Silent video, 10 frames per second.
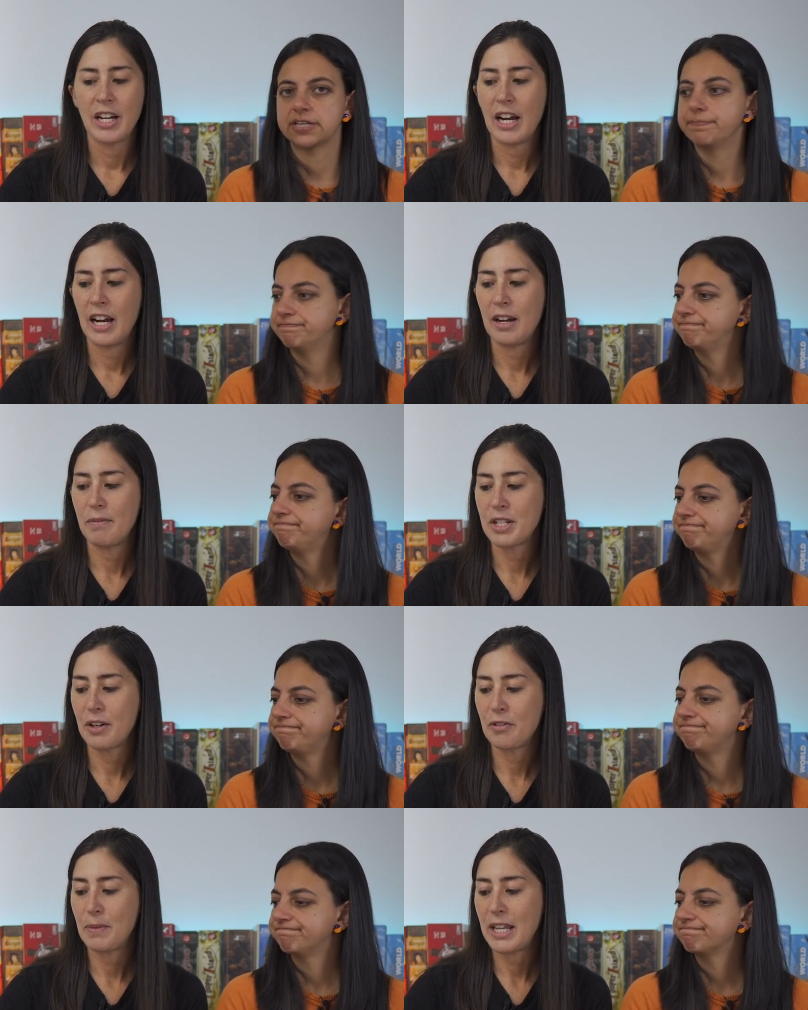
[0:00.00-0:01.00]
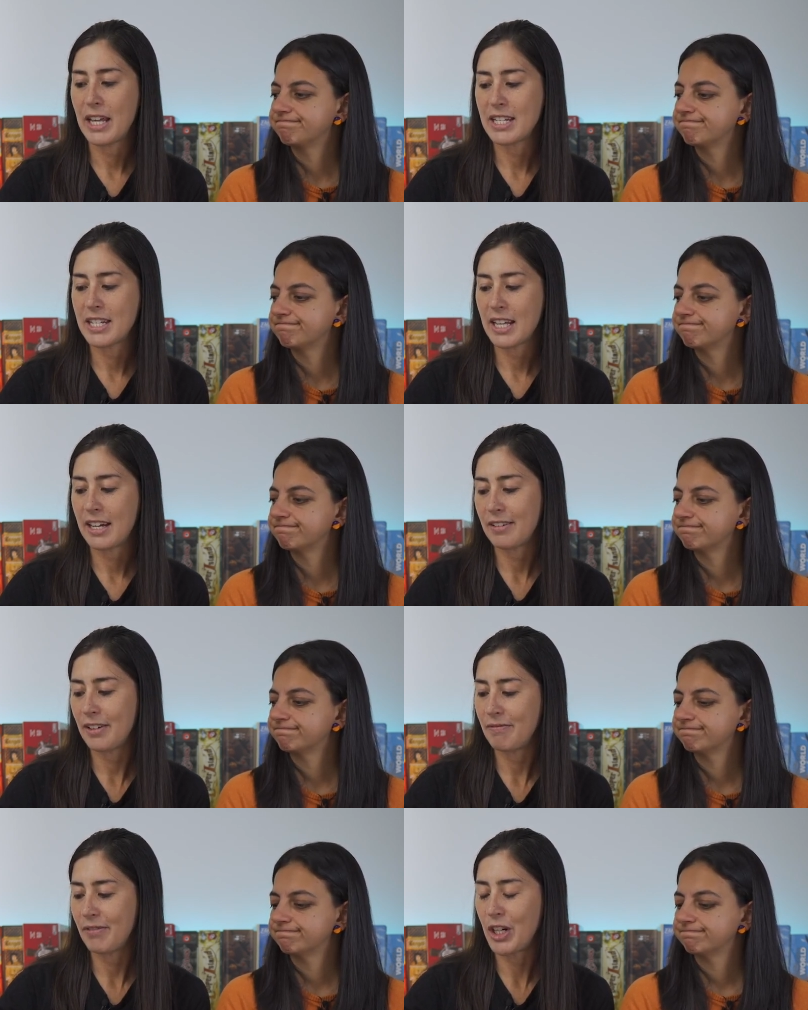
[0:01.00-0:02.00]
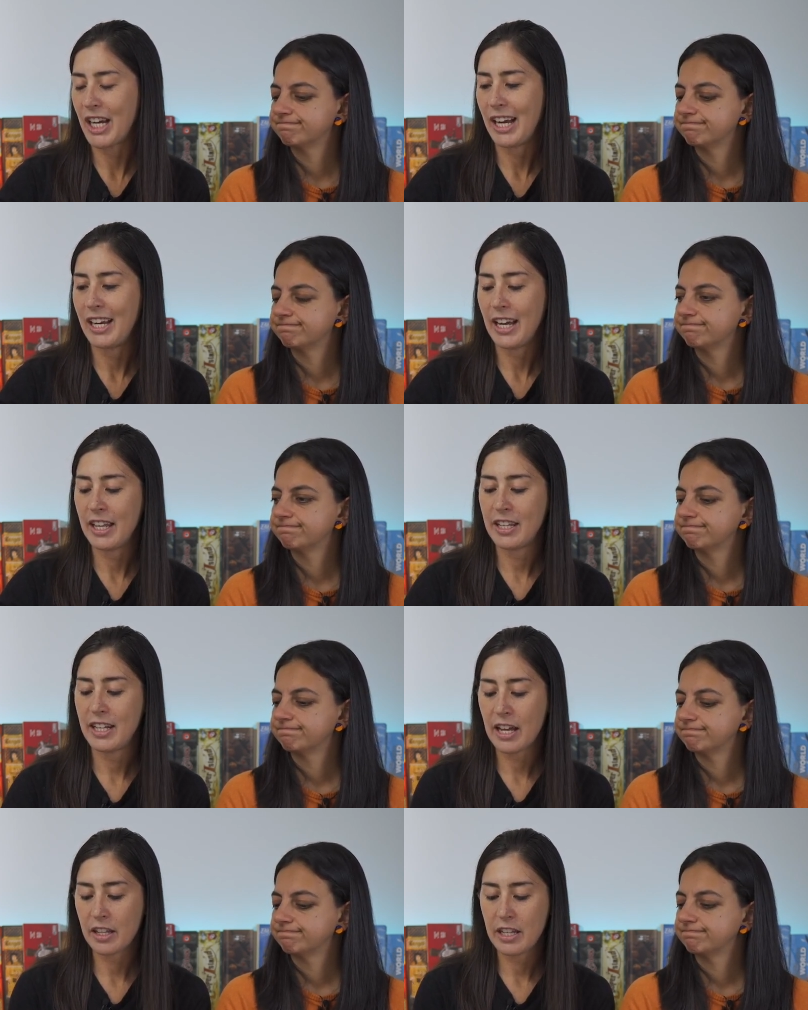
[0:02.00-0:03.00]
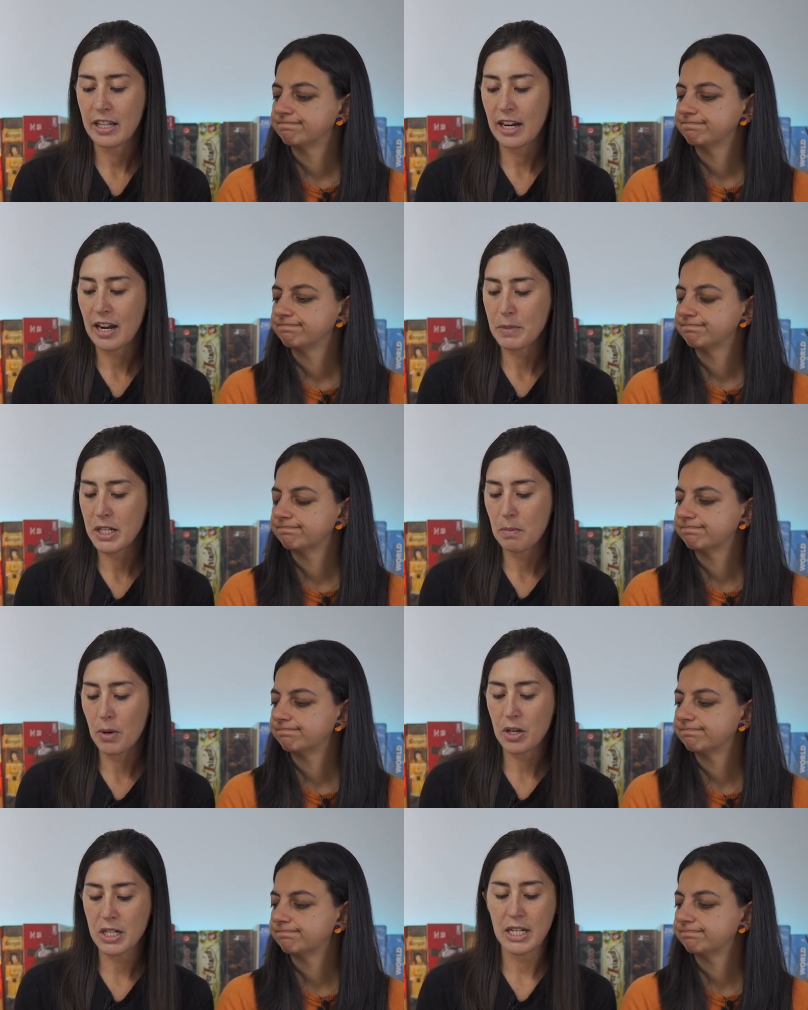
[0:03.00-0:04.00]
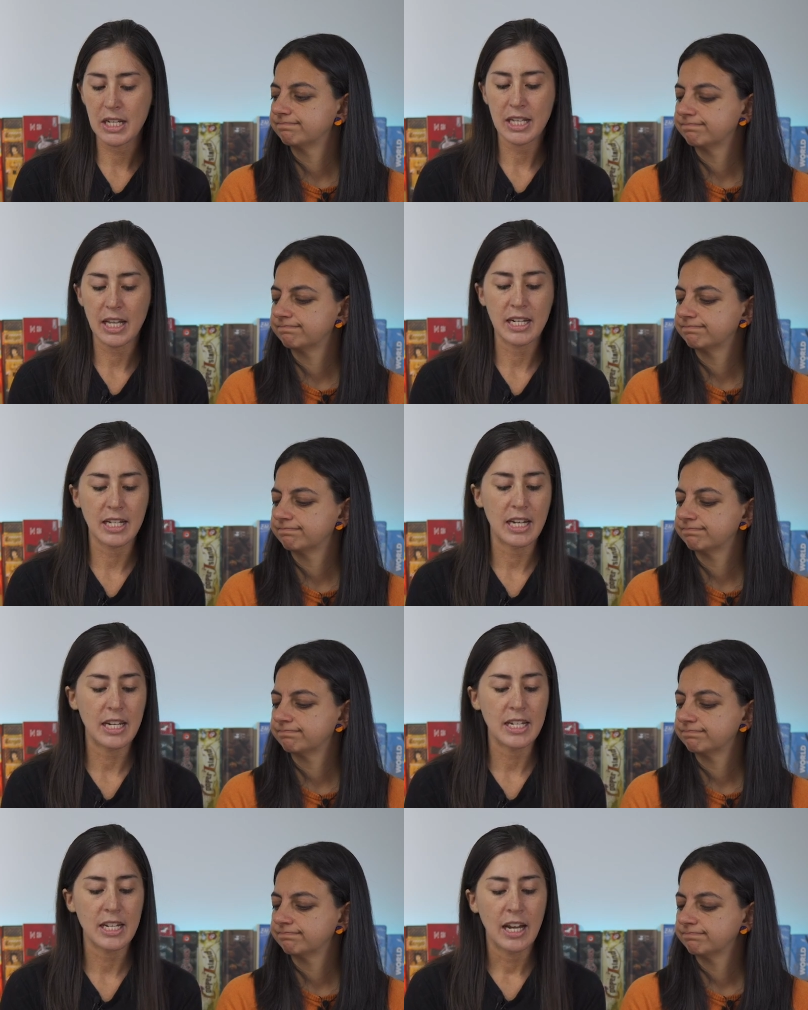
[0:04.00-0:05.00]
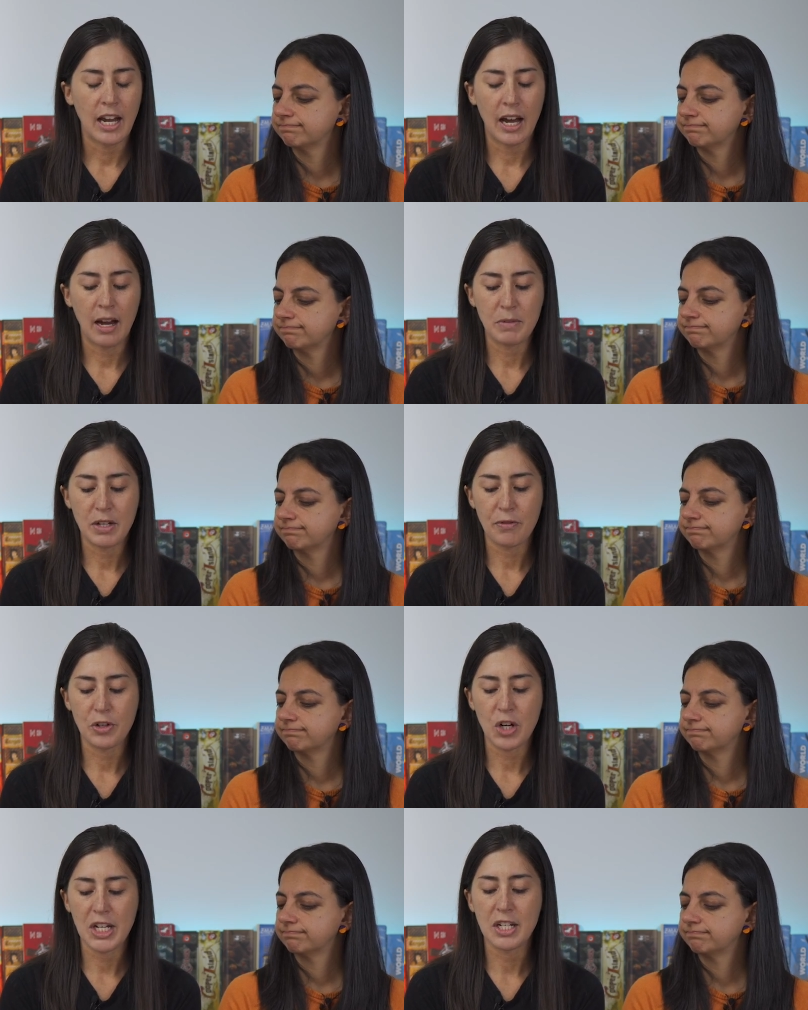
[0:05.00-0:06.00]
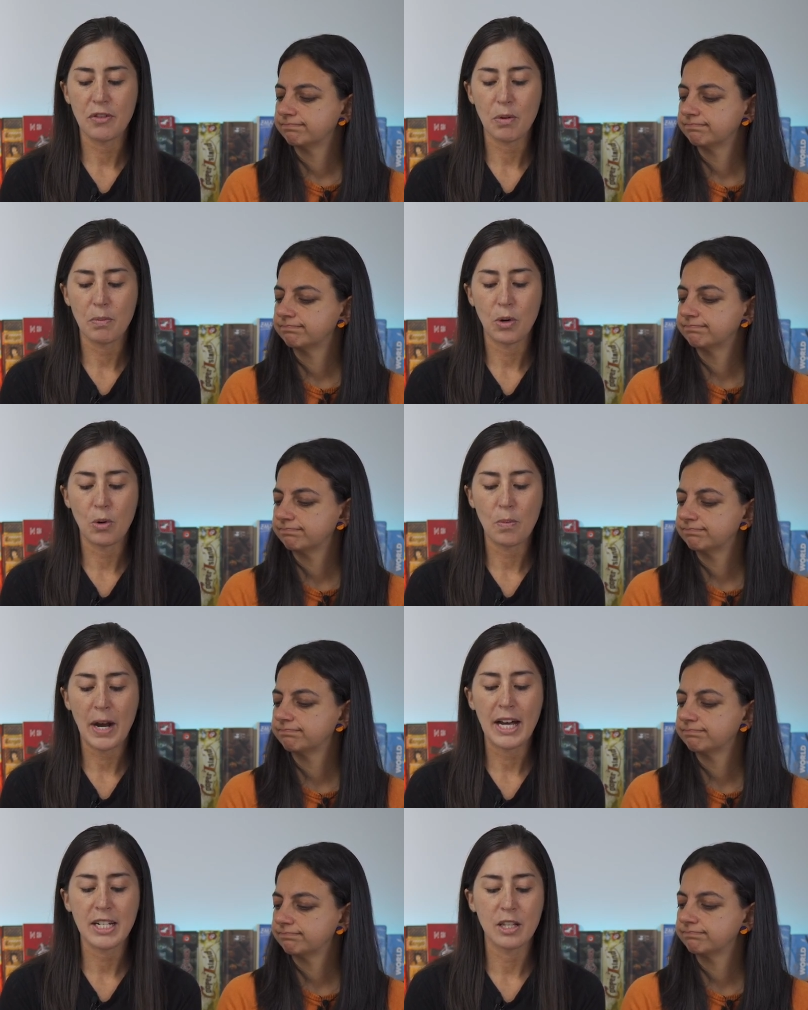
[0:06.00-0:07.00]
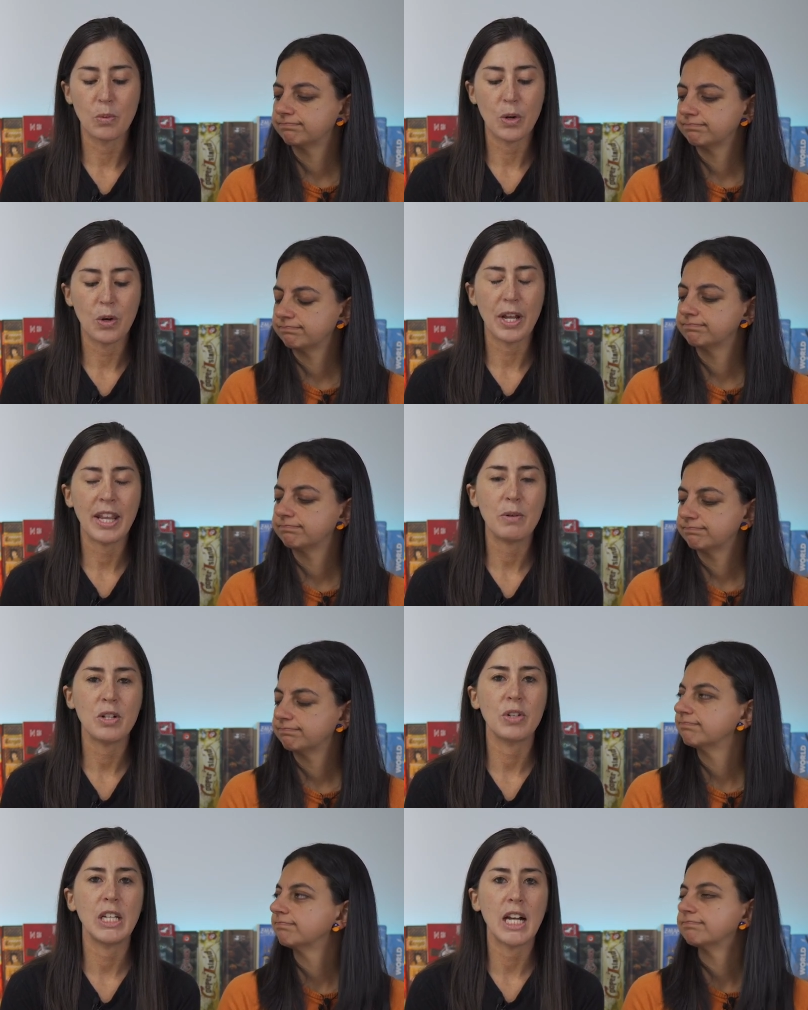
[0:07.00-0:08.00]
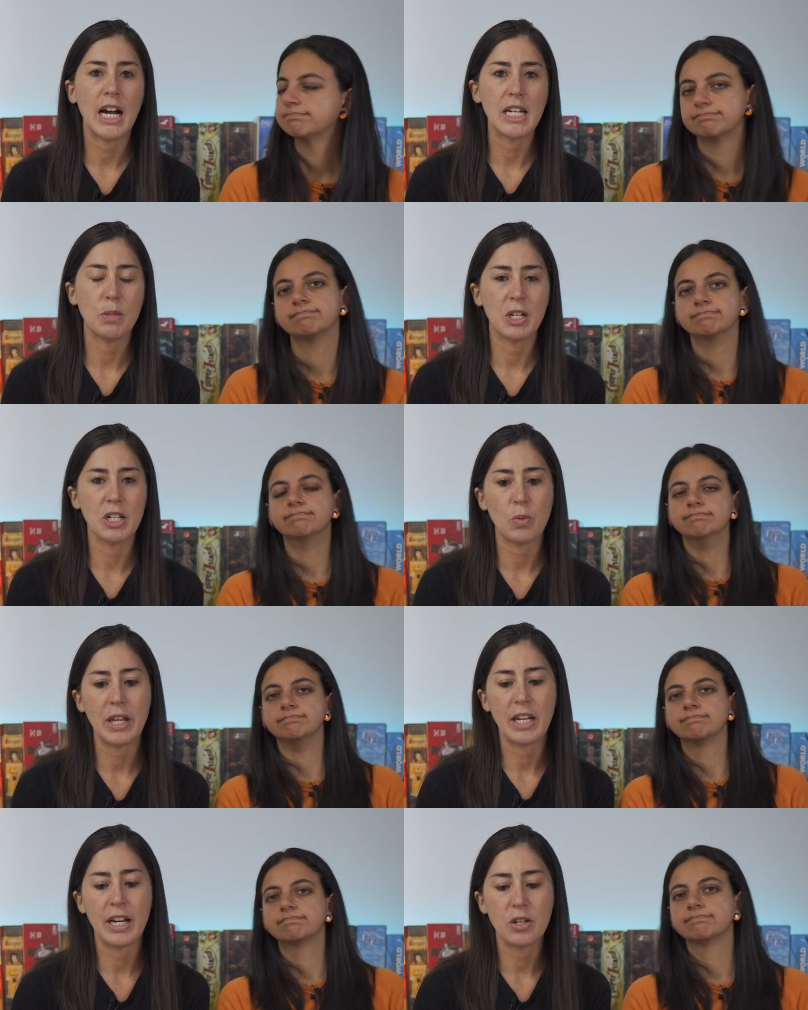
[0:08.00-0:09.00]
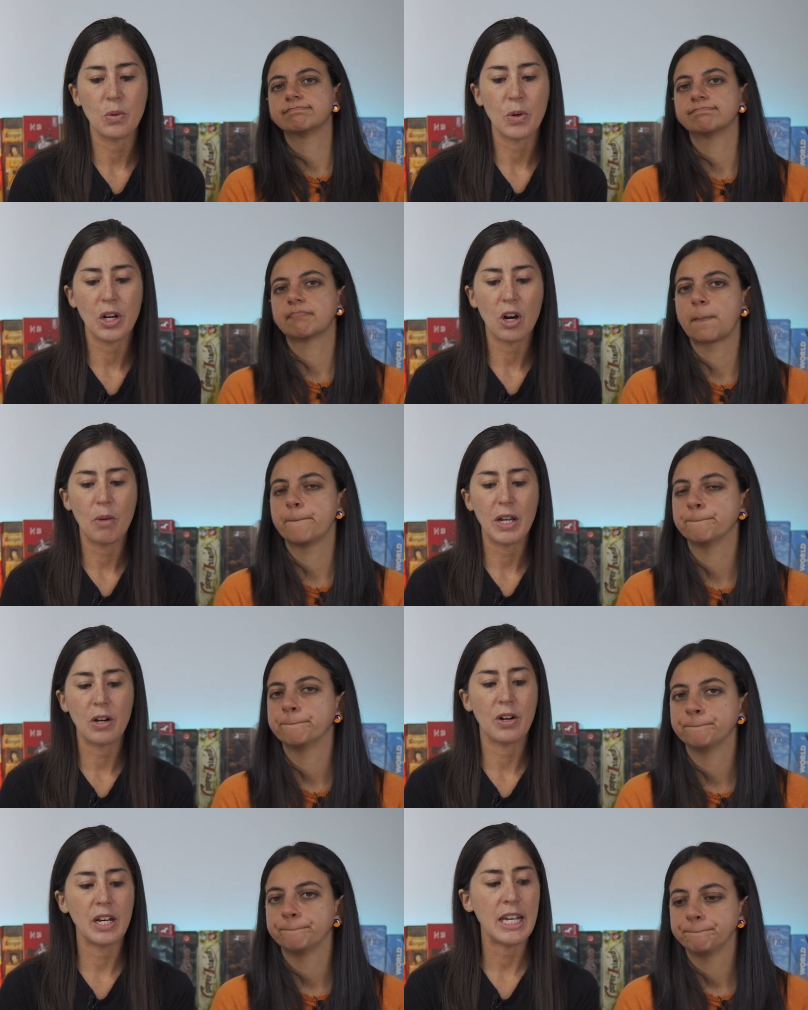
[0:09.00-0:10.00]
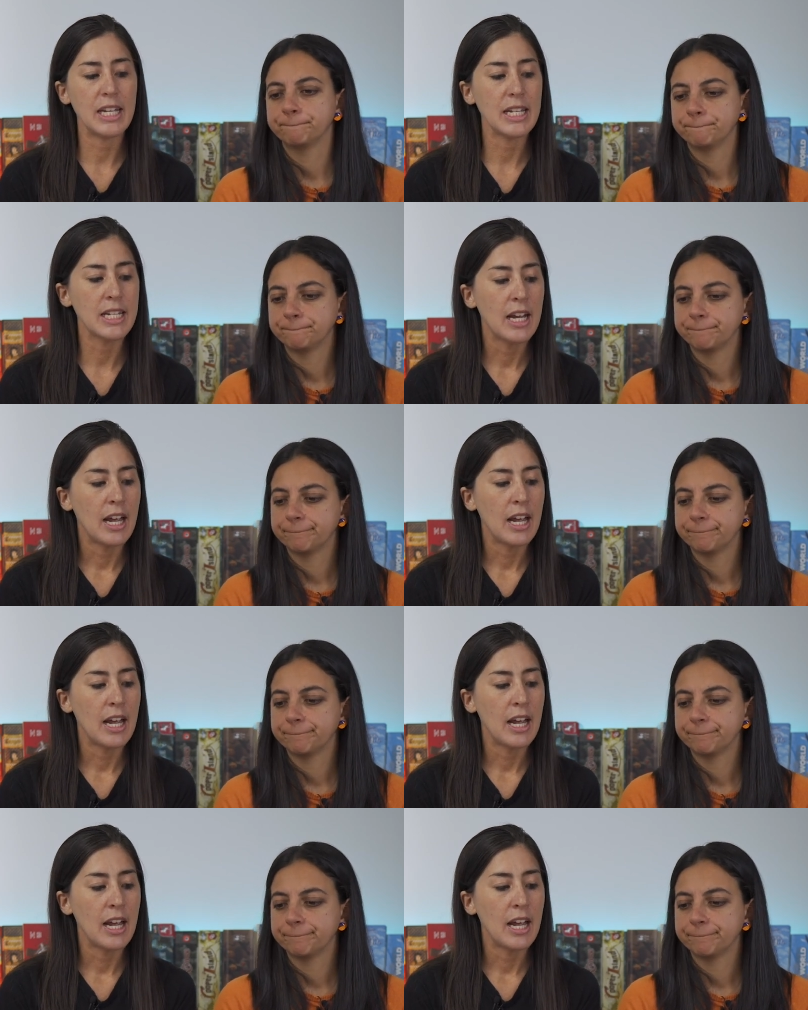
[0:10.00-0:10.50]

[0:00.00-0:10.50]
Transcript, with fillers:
Speaker 1: Same. um so for me that's like okay. And then the other thing that comes in the box is there's these um, different dresses from all parts of the world. And that was really nice because mm-hmm. one thing I do want to comment on is